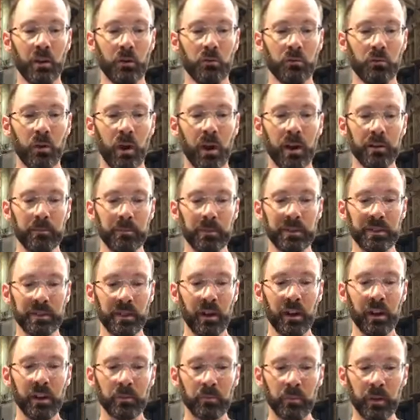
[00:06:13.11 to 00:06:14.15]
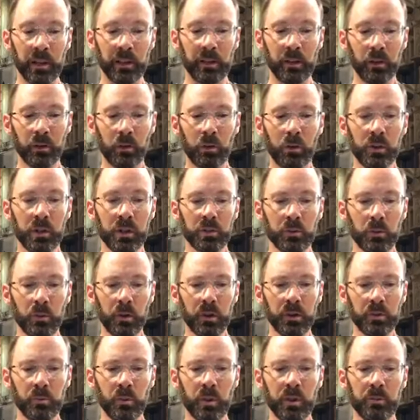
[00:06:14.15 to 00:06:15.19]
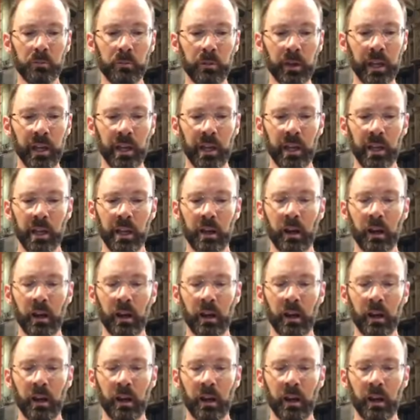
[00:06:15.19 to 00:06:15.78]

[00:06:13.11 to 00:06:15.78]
right beside me. The Lord is always with me.